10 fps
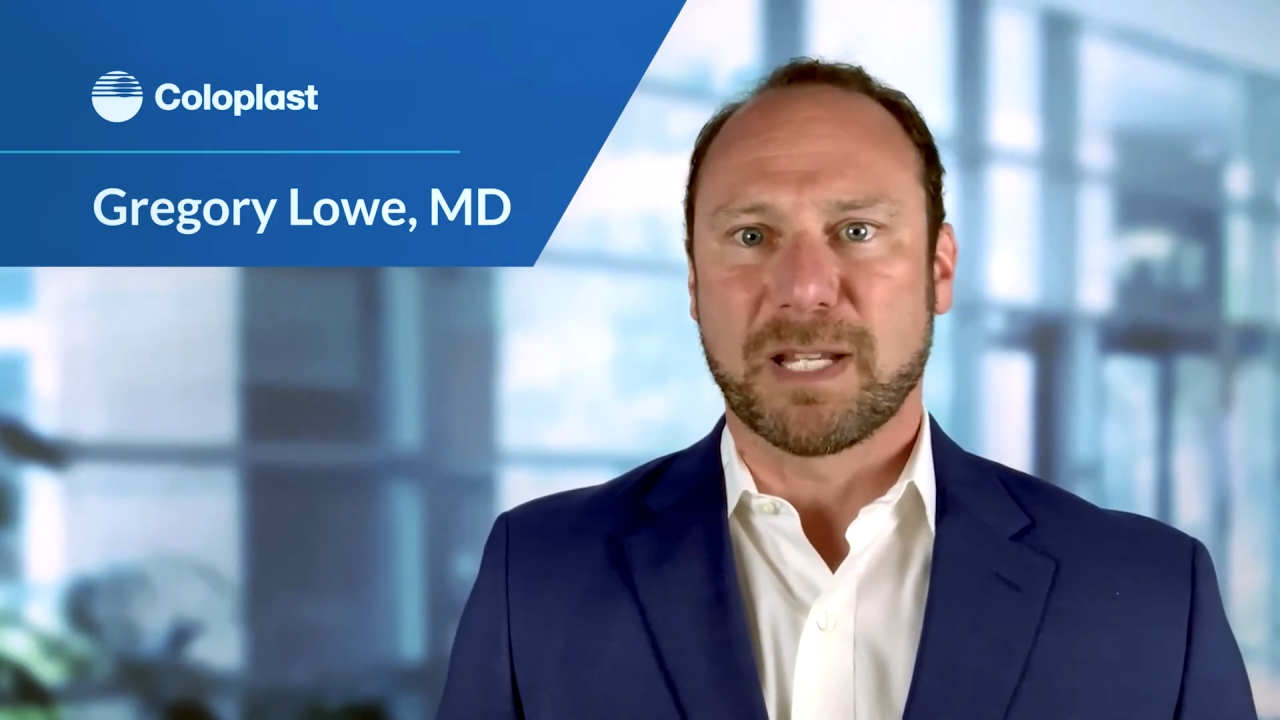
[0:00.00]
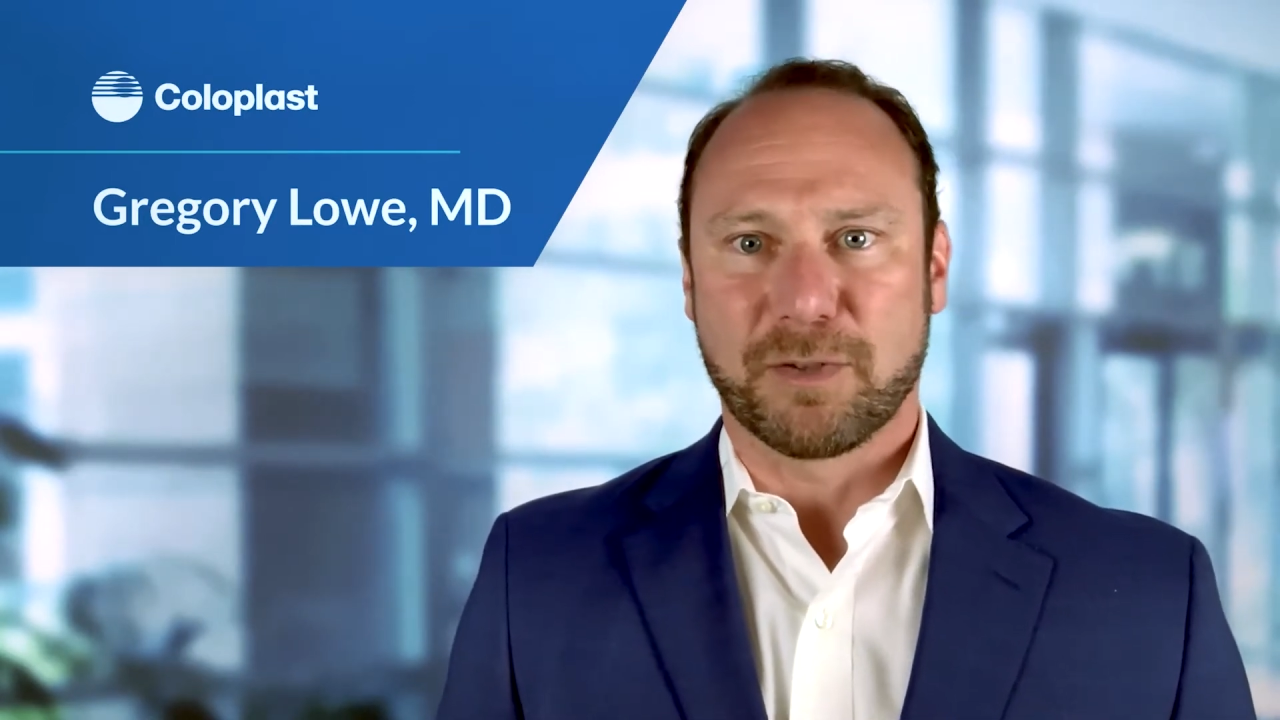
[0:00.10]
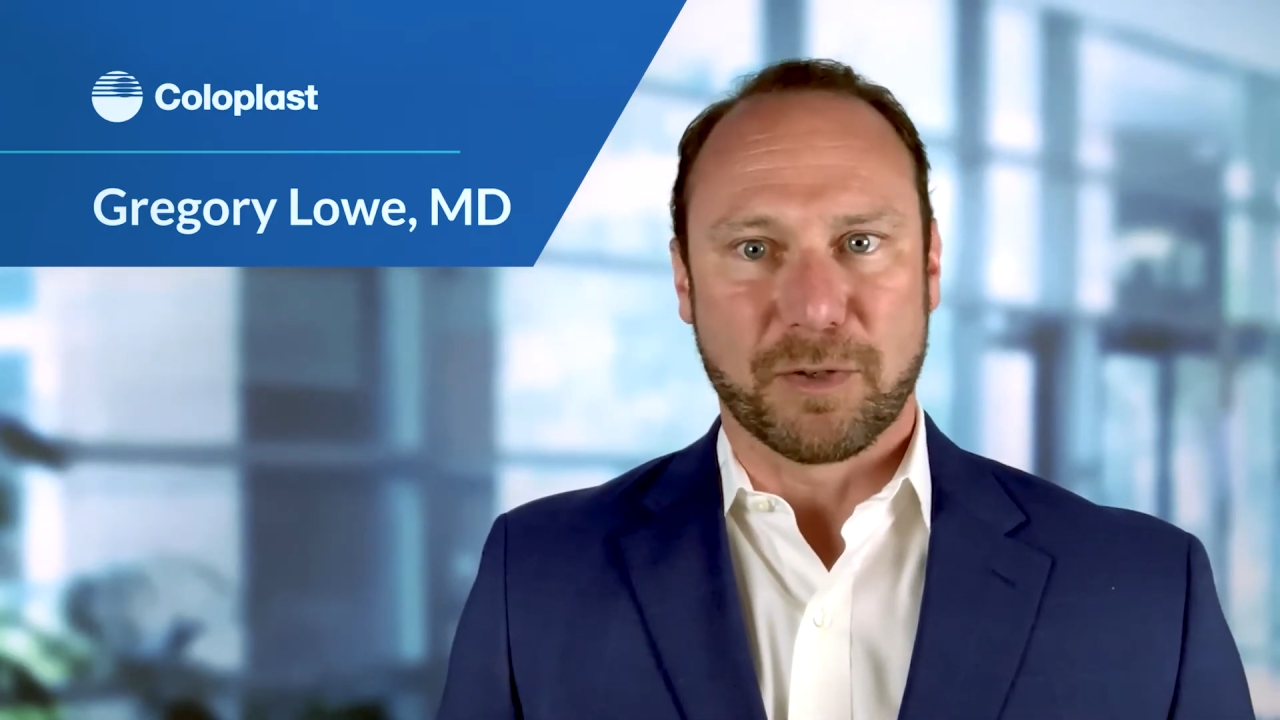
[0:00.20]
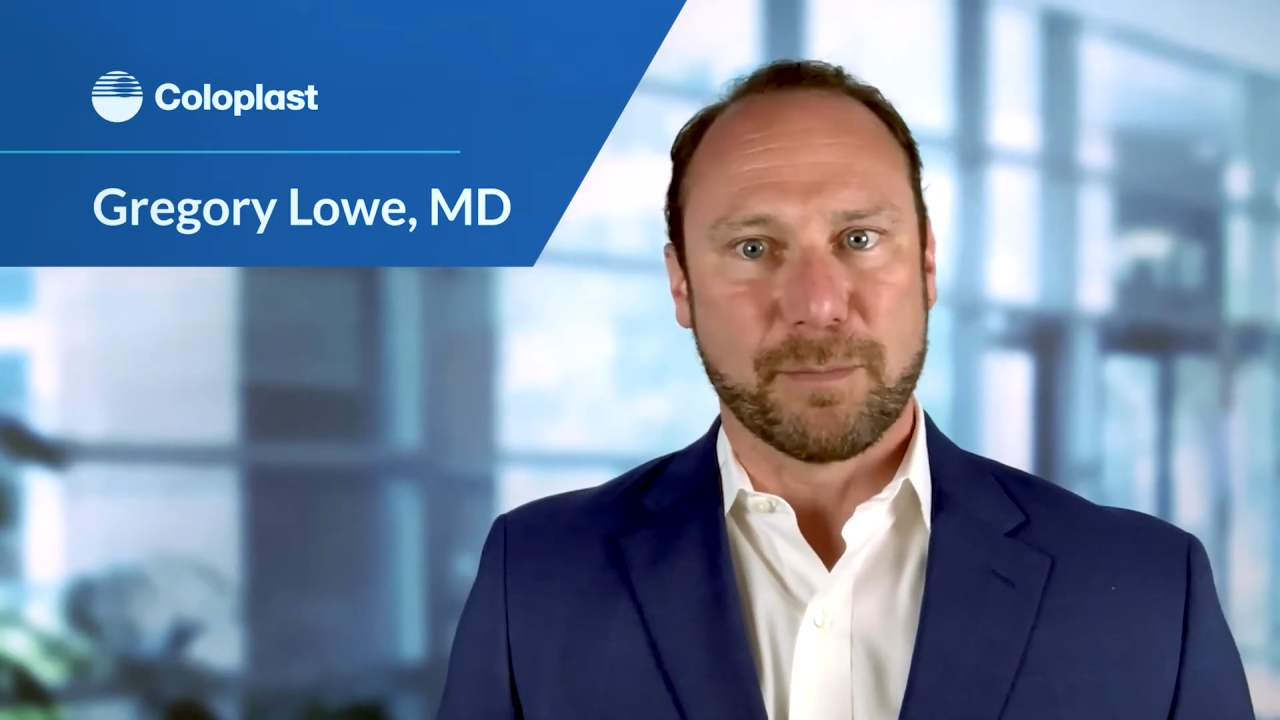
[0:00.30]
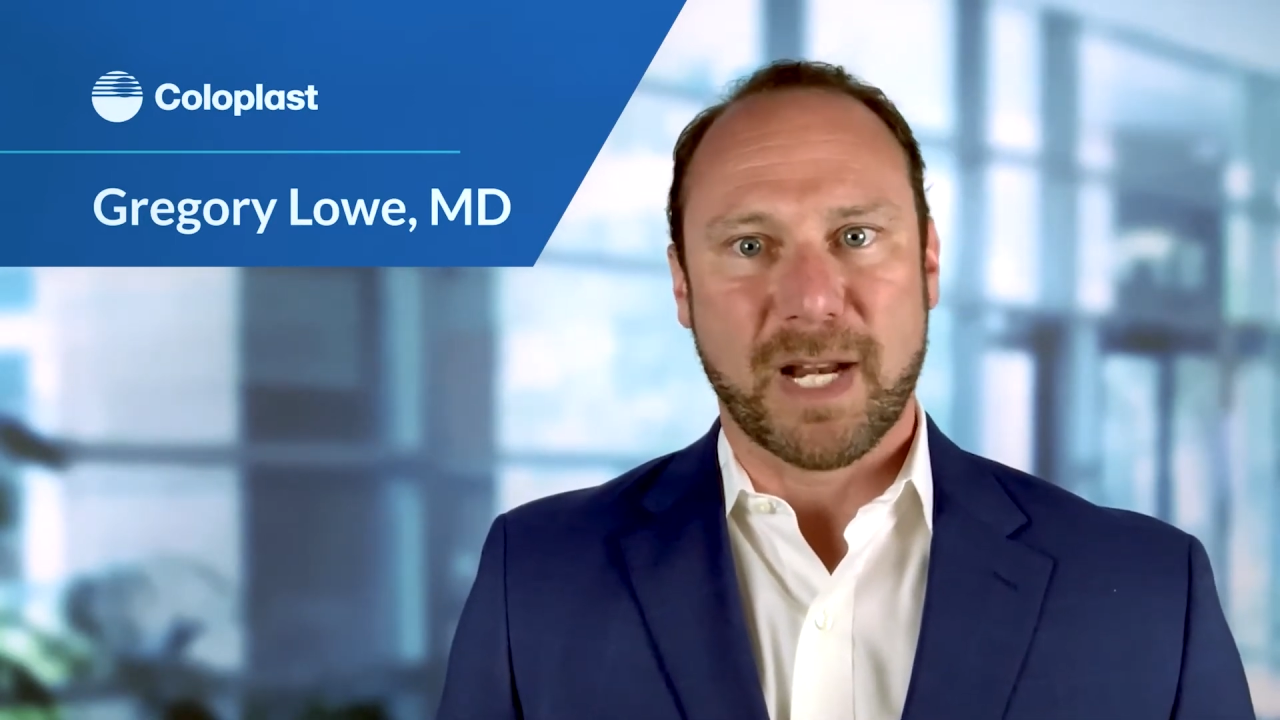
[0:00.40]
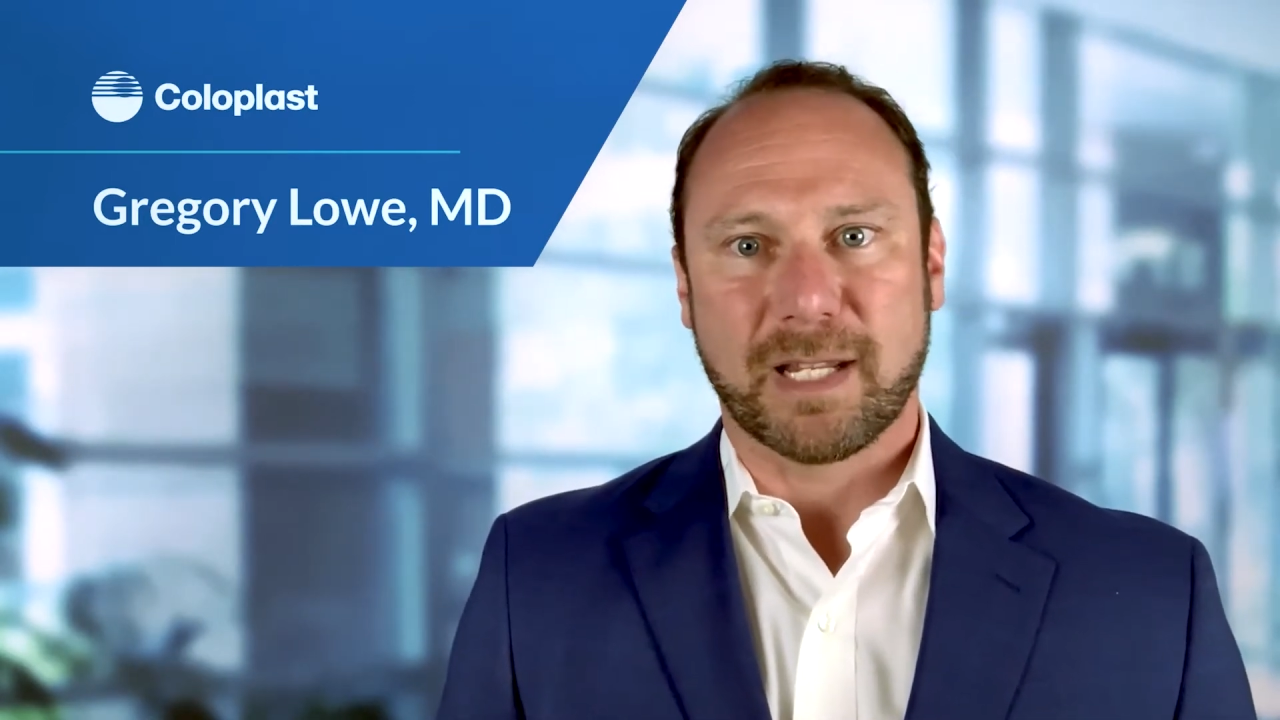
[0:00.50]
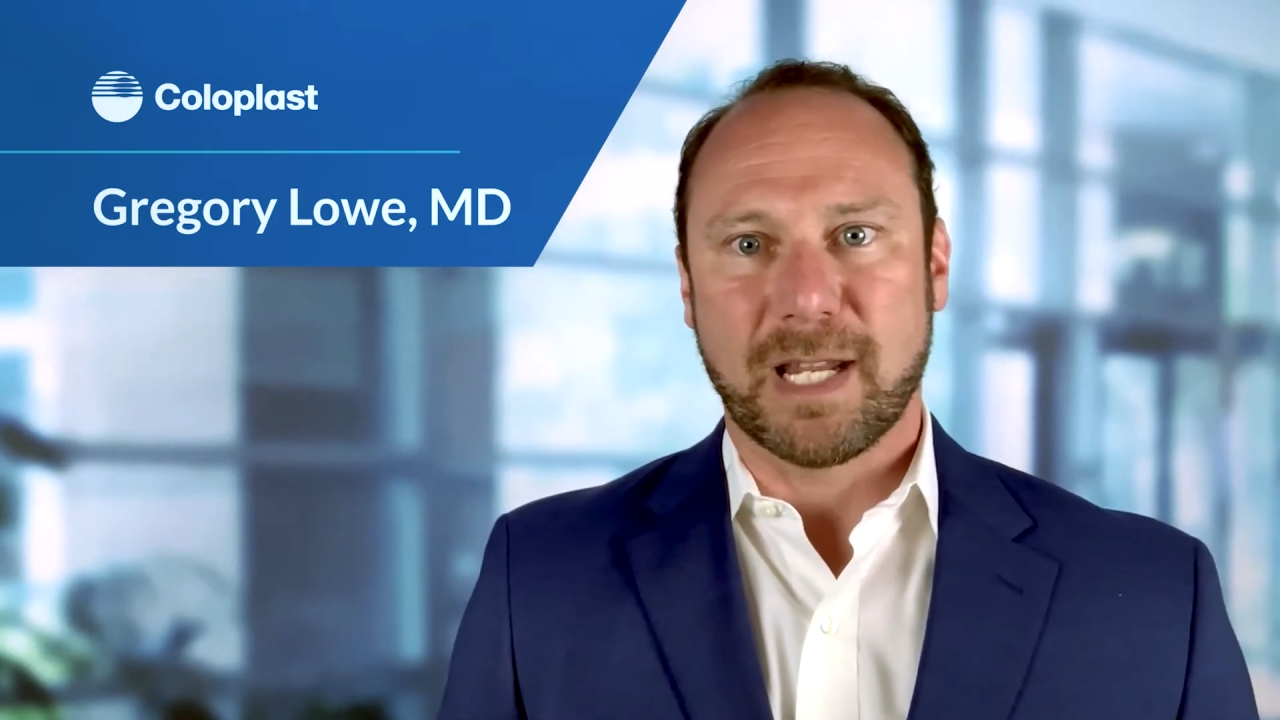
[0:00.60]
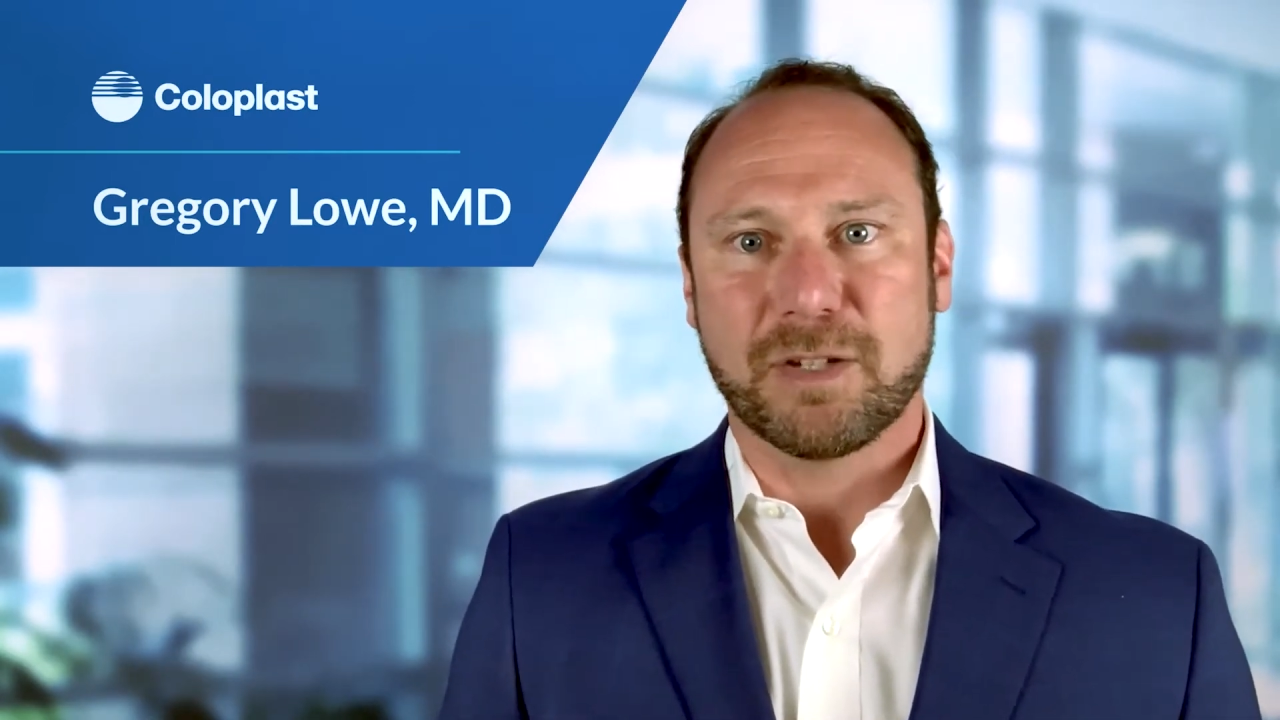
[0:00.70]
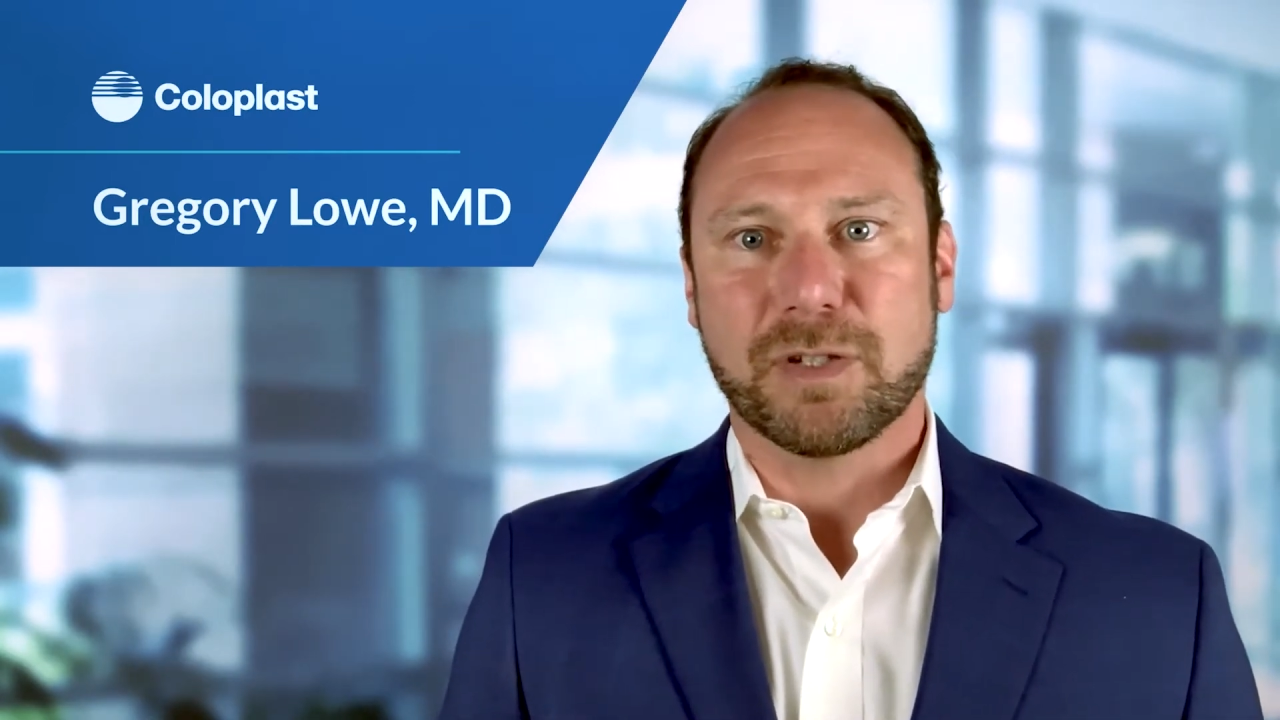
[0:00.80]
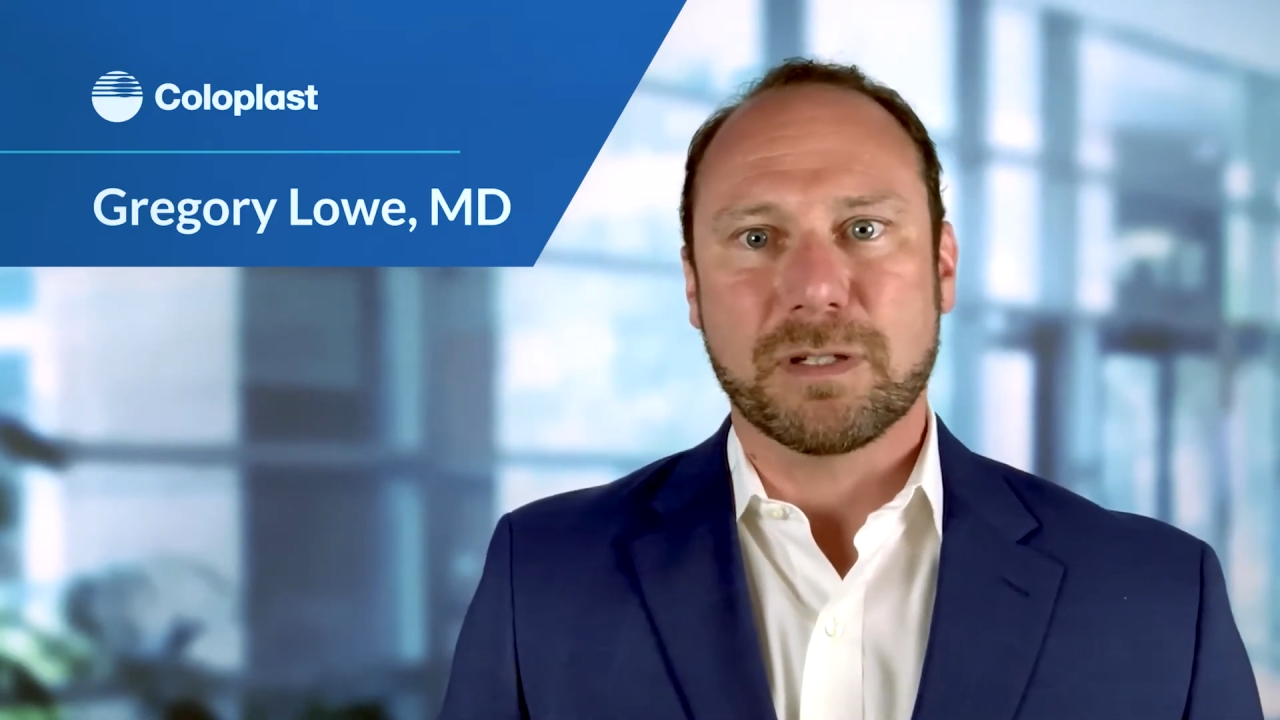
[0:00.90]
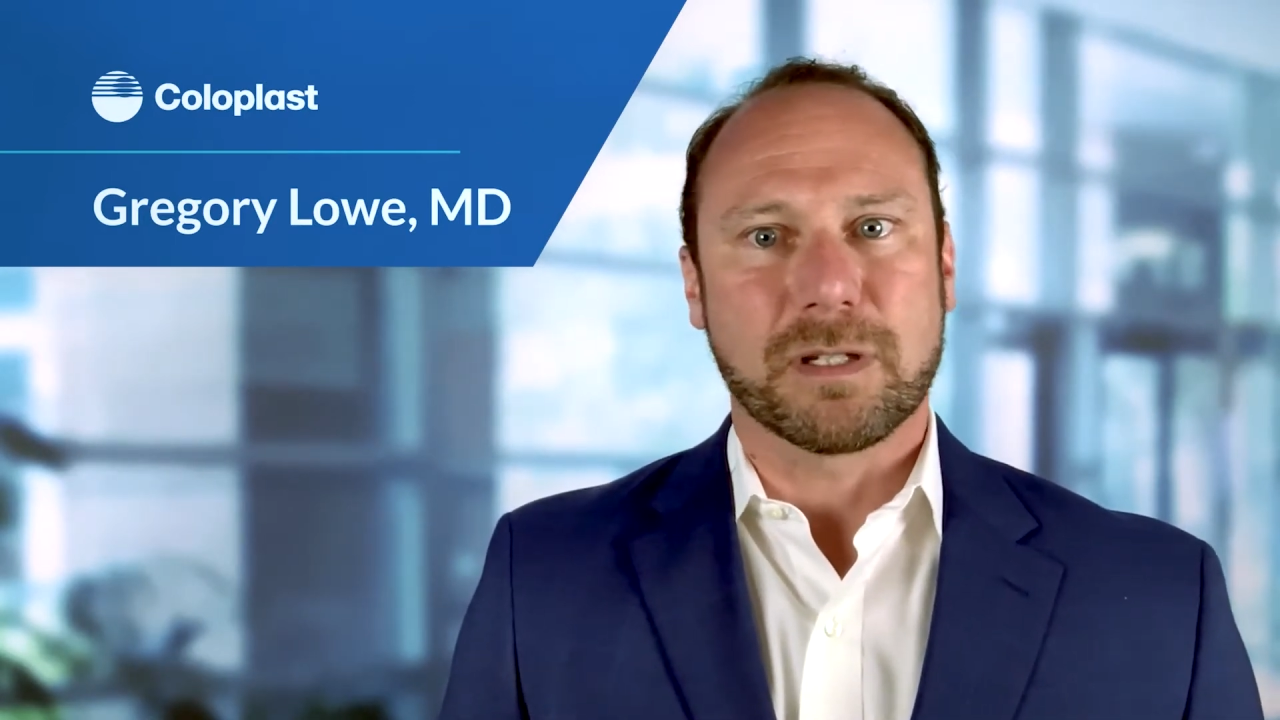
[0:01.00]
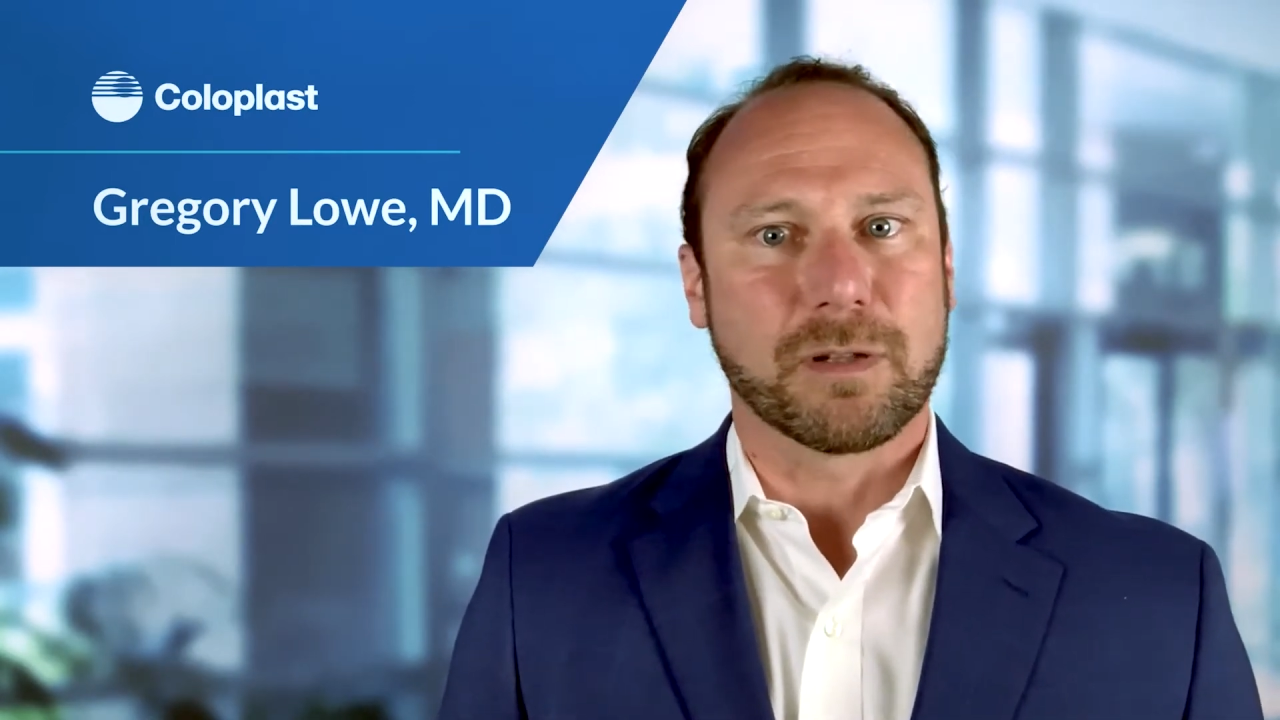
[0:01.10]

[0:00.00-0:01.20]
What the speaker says: certain medications,